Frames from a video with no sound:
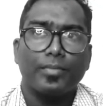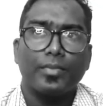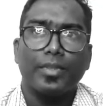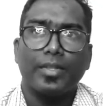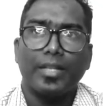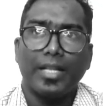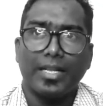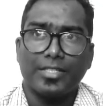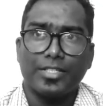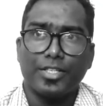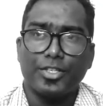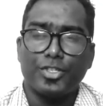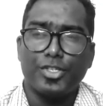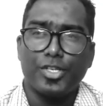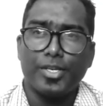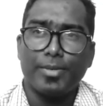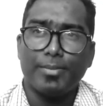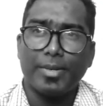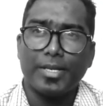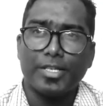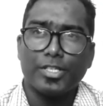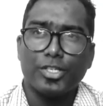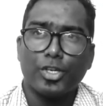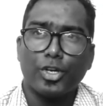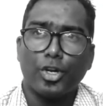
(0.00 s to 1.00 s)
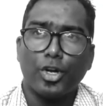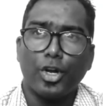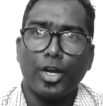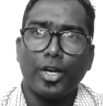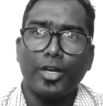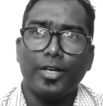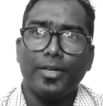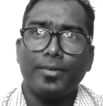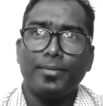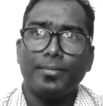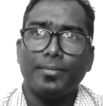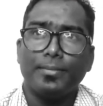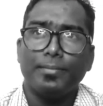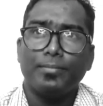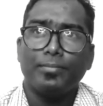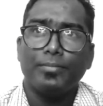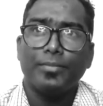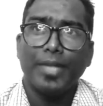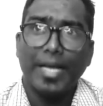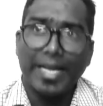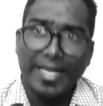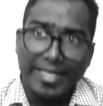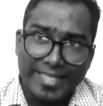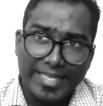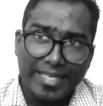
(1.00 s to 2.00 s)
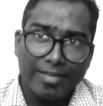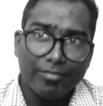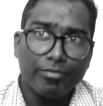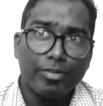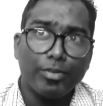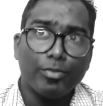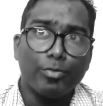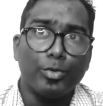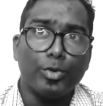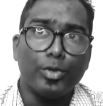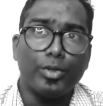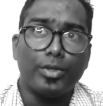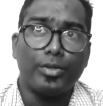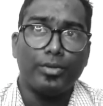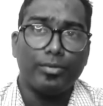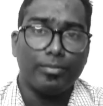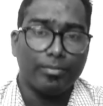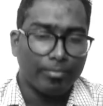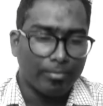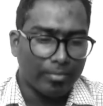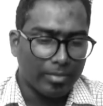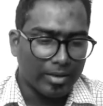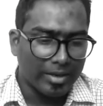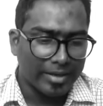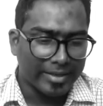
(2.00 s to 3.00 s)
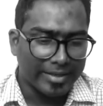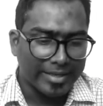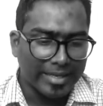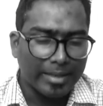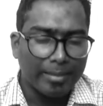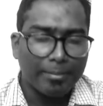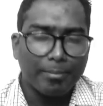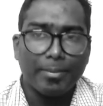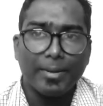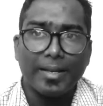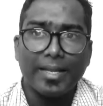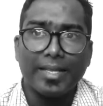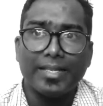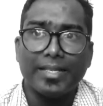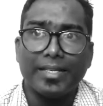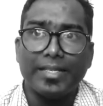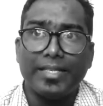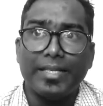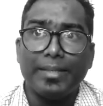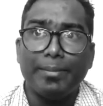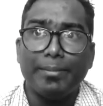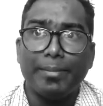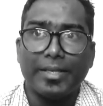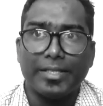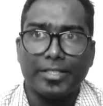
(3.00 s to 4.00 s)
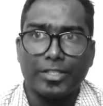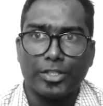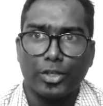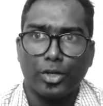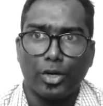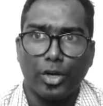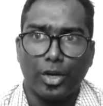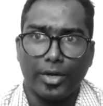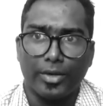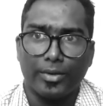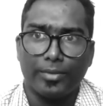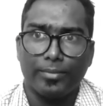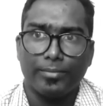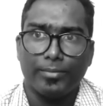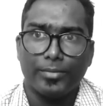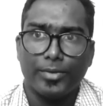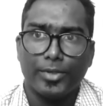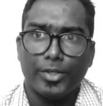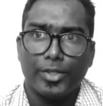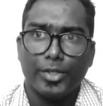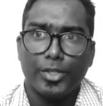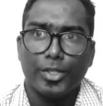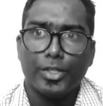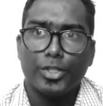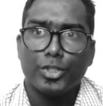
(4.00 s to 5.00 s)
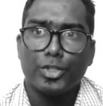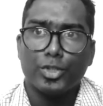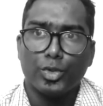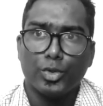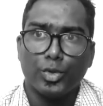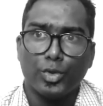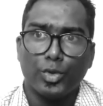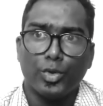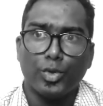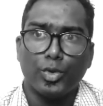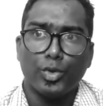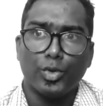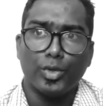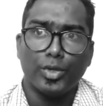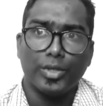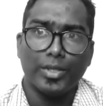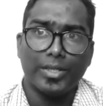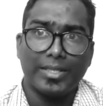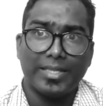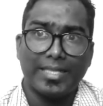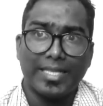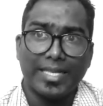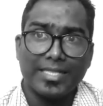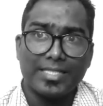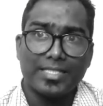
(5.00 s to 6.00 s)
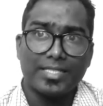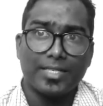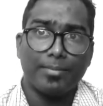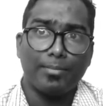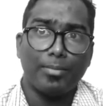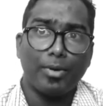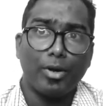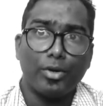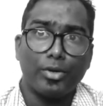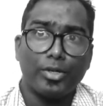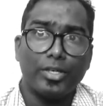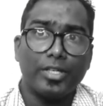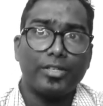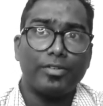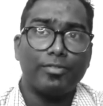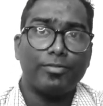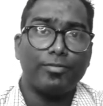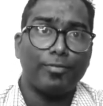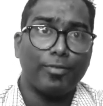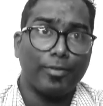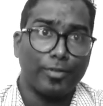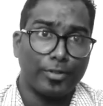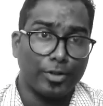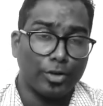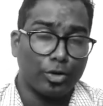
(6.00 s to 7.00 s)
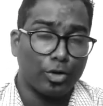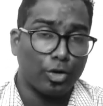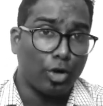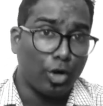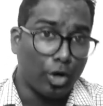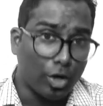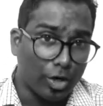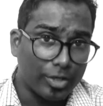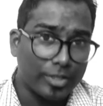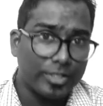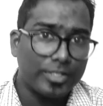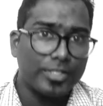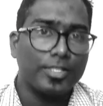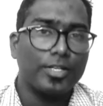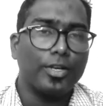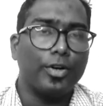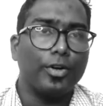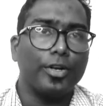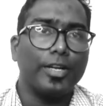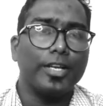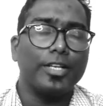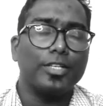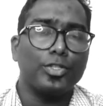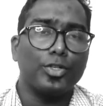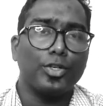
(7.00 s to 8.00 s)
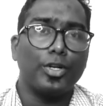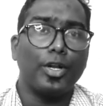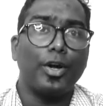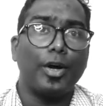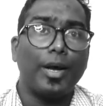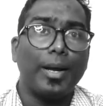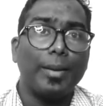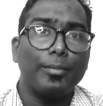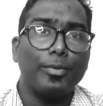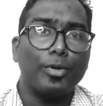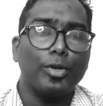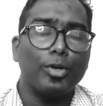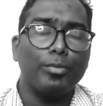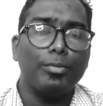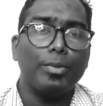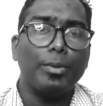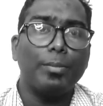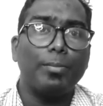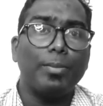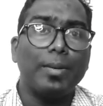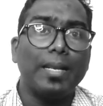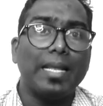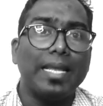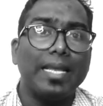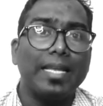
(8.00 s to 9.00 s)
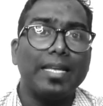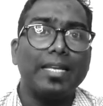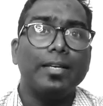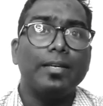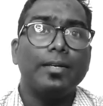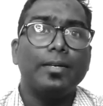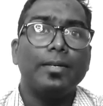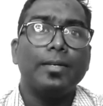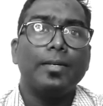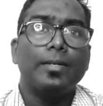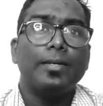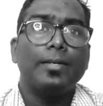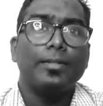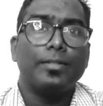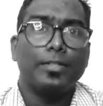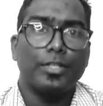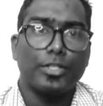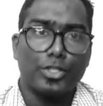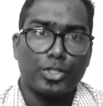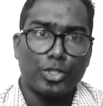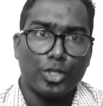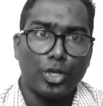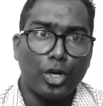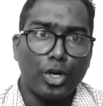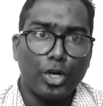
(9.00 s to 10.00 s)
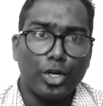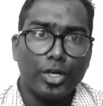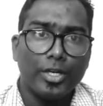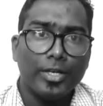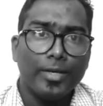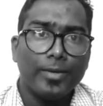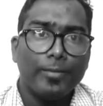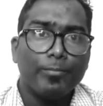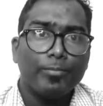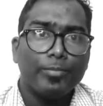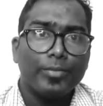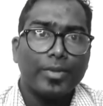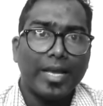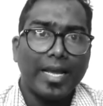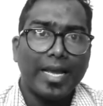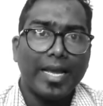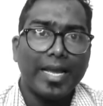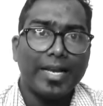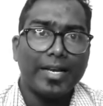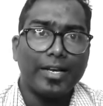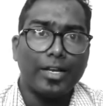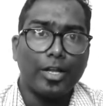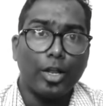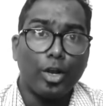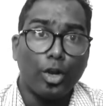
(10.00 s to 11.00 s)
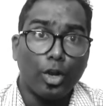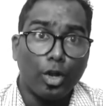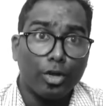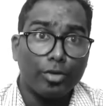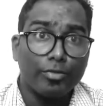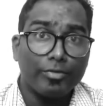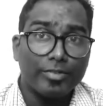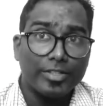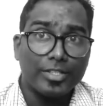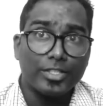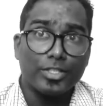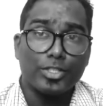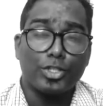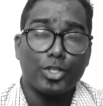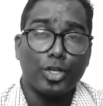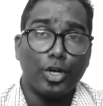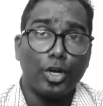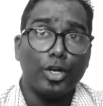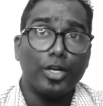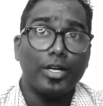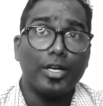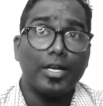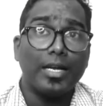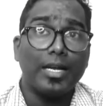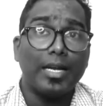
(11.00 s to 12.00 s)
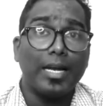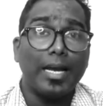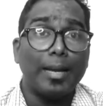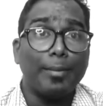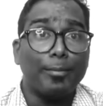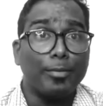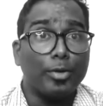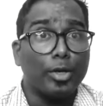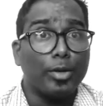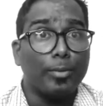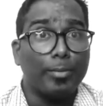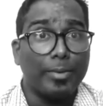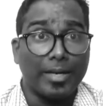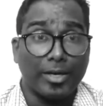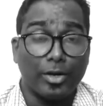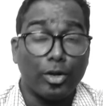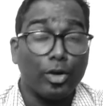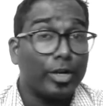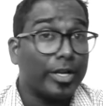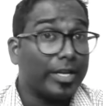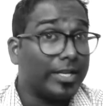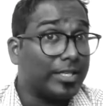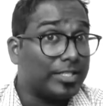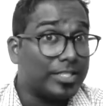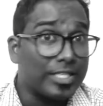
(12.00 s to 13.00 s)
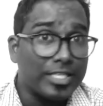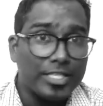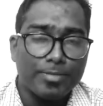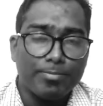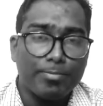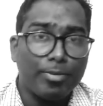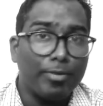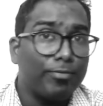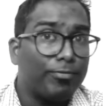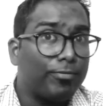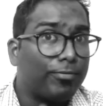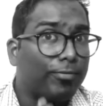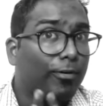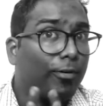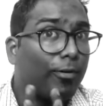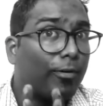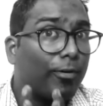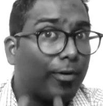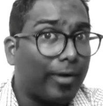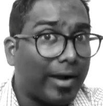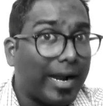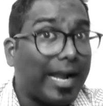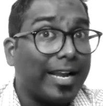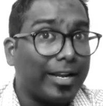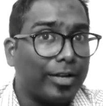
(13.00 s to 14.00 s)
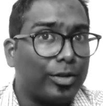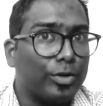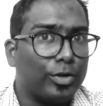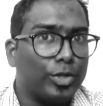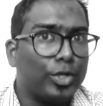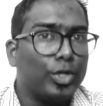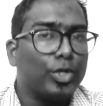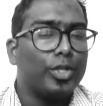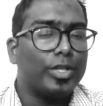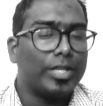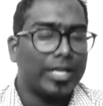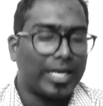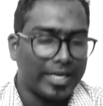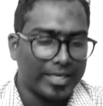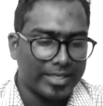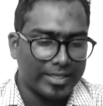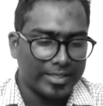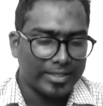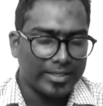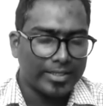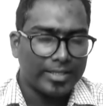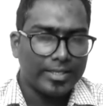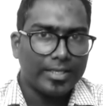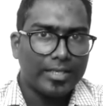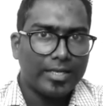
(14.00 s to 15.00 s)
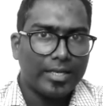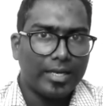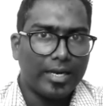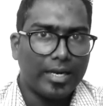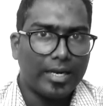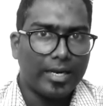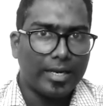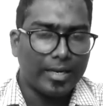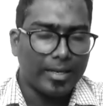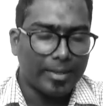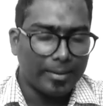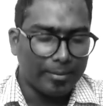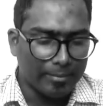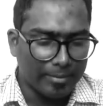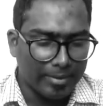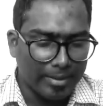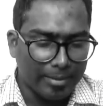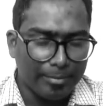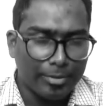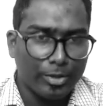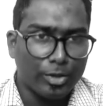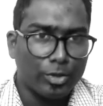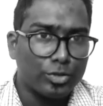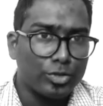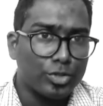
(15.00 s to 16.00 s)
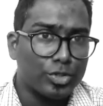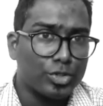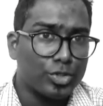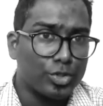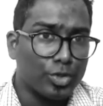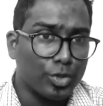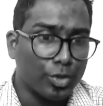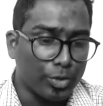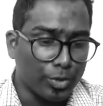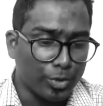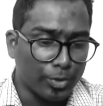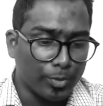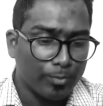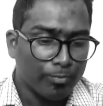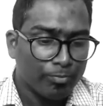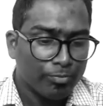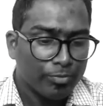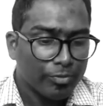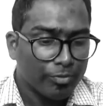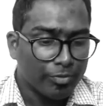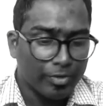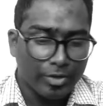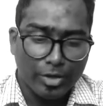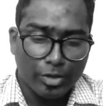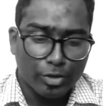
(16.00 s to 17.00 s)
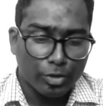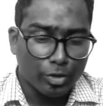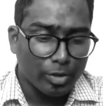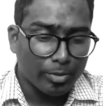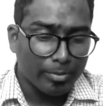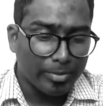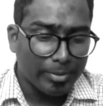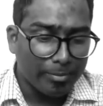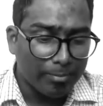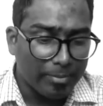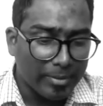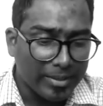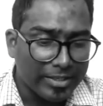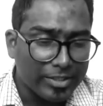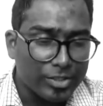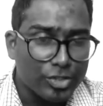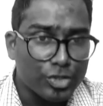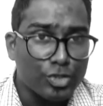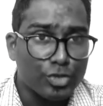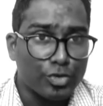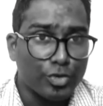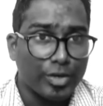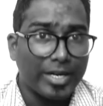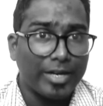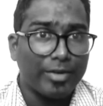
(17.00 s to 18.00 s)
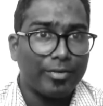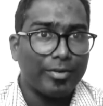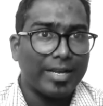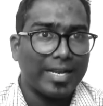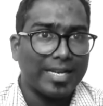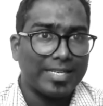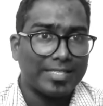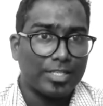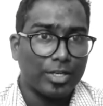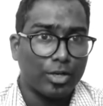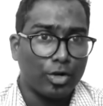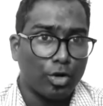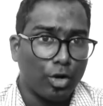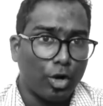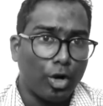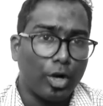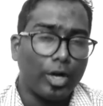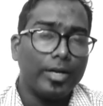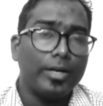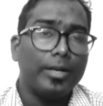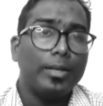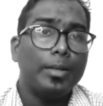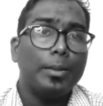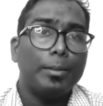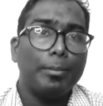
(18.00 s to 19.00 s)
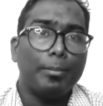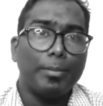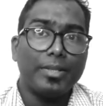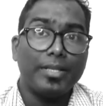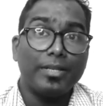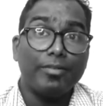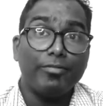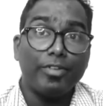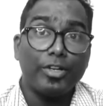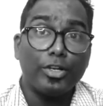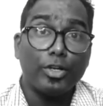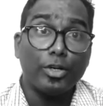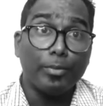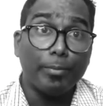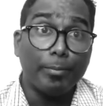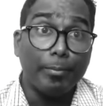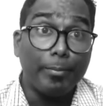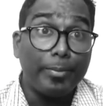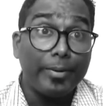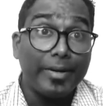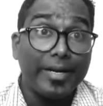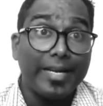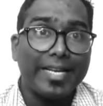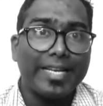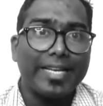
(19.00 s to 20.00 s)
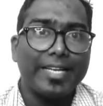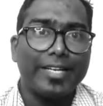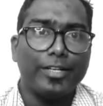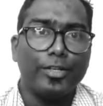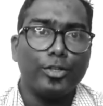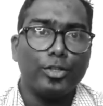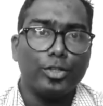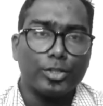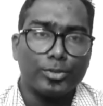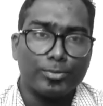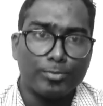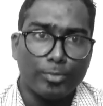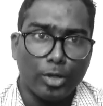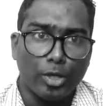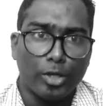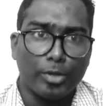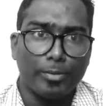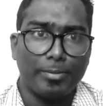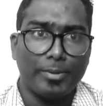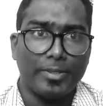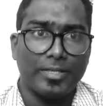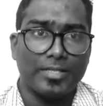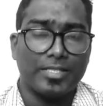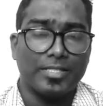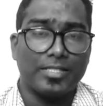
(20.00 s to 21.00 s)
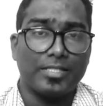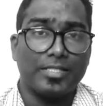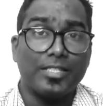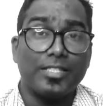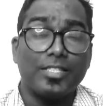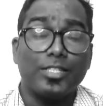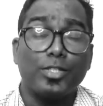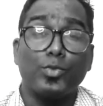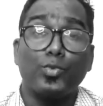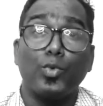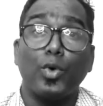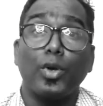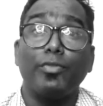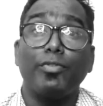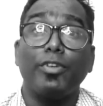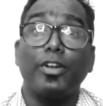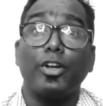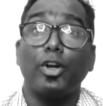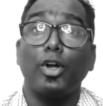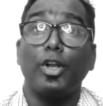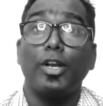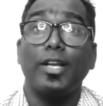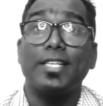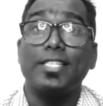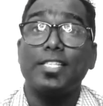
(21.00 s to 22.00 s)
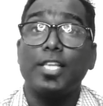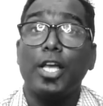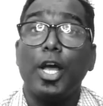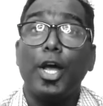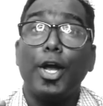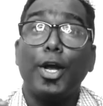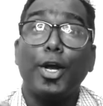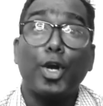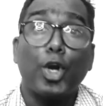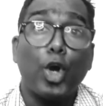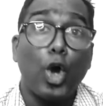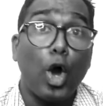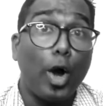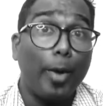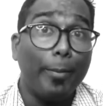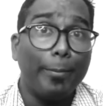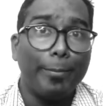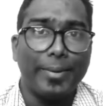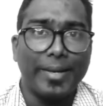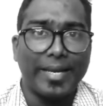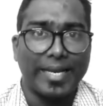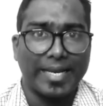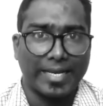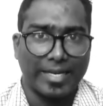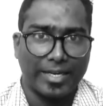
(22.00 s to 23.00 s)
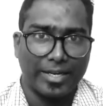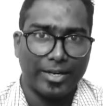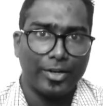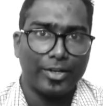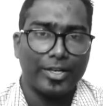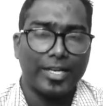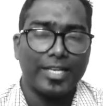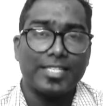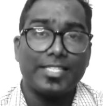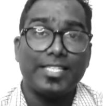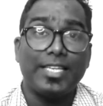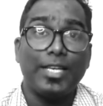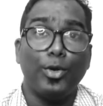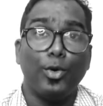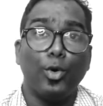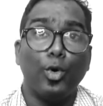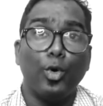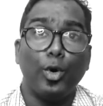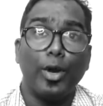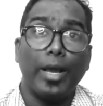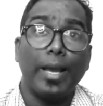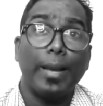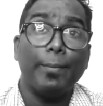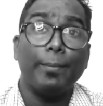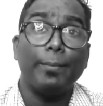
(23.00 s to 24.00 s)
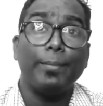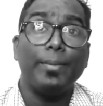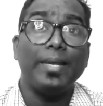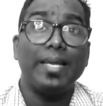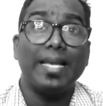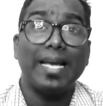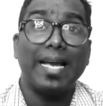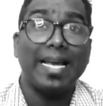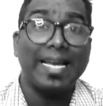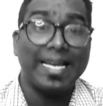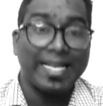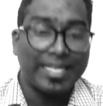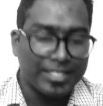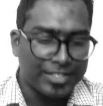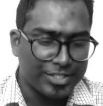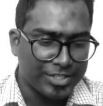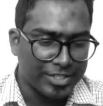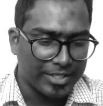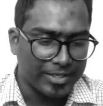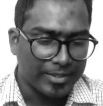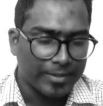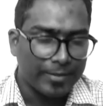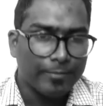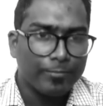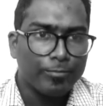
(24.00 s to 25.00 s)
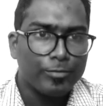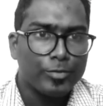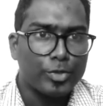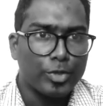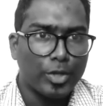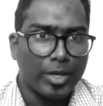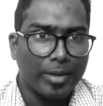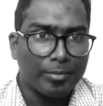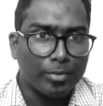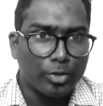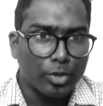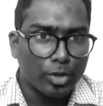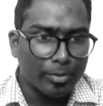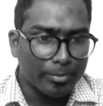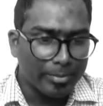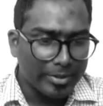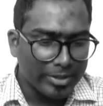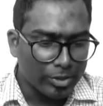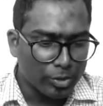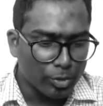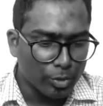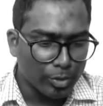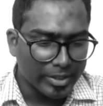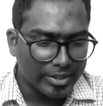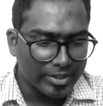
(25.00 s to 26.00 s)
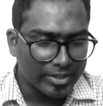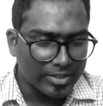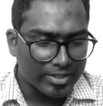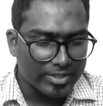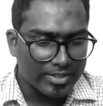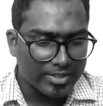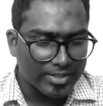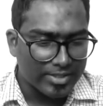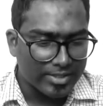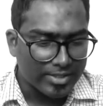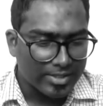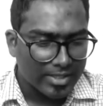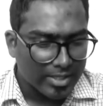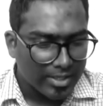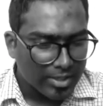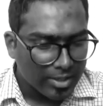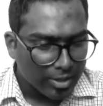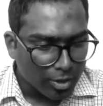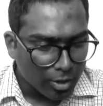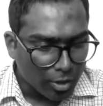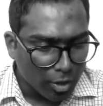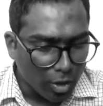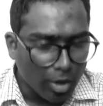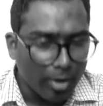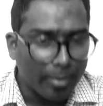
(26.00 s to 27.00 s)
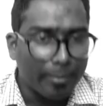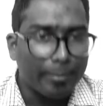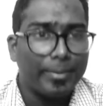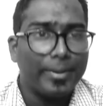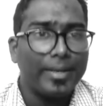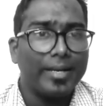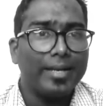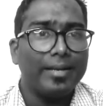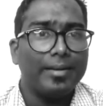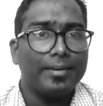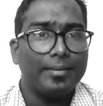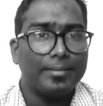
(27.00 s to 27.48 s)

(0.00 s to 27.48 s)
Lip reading: That's a G major chord. And then we would again play the D major chord. So that's about it for the chords. Okay, so now I'm going to be playing the song, and along with the song I'm going to play. Okay, just before I could do that, let me also show you. We're not going to be playing straight away as a chord, but then we're going to break it into smaller pieces. This is what we call as comping. Okay, C-O-M-P-I-N-G. So I'm going to be doing this comping.